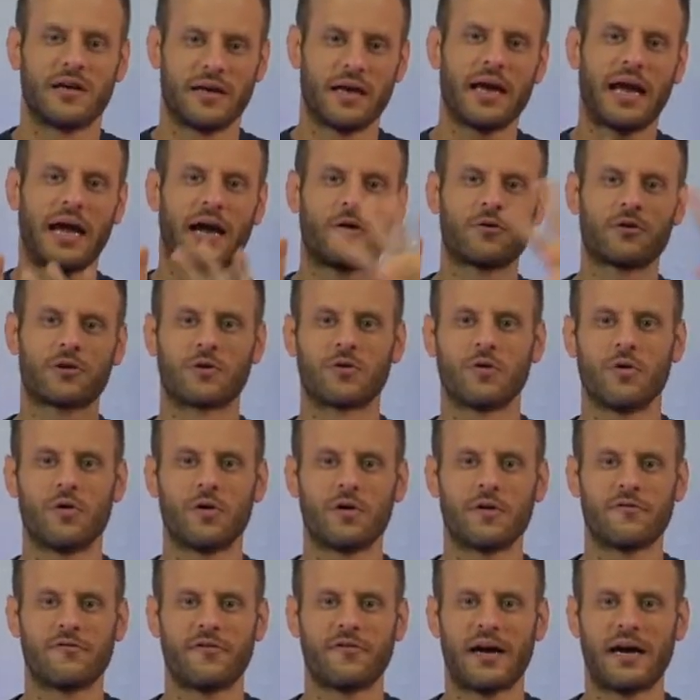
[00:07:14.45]
how to
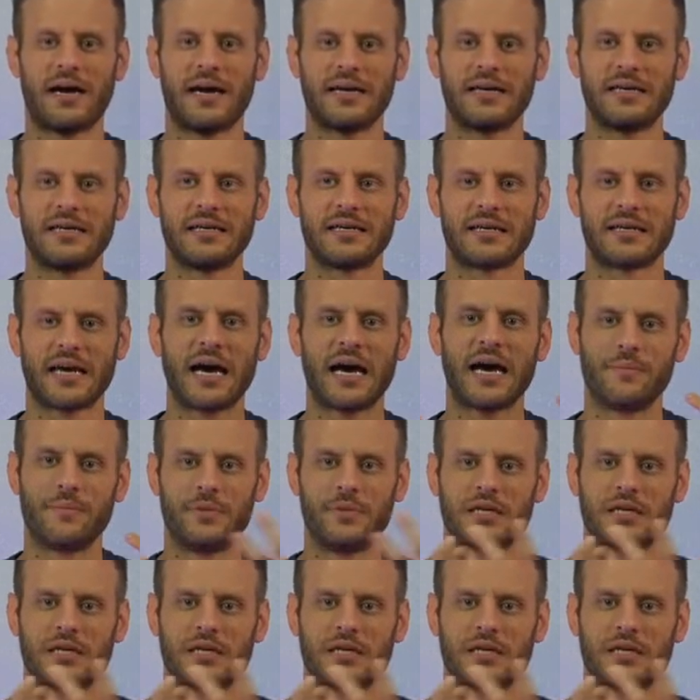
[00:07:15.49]
glorify God,